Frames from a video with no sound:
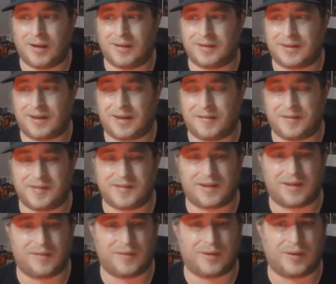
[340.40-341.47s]
Kevin
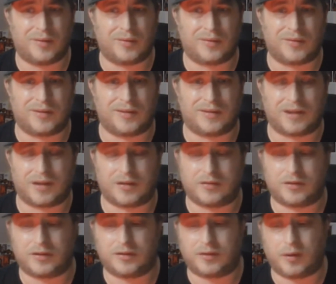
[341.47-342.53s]
Sullivan goes on to the
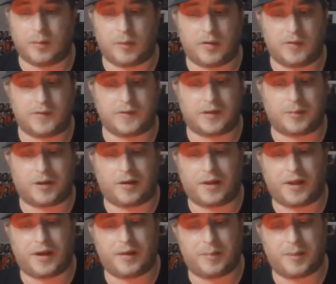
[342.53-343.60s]
Dungeon of Doom. Less said about
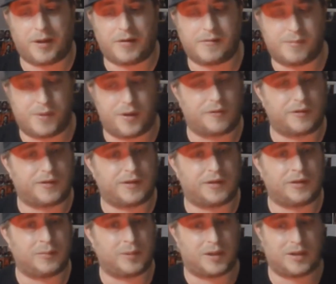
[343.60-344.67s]
that, the better. And Mike
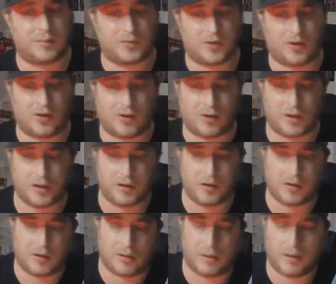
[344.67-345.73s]
Rotunda becomes
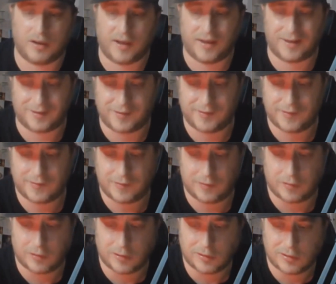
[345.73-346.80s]
IRS.
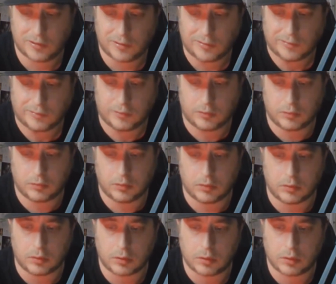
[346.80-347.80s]
Ugh.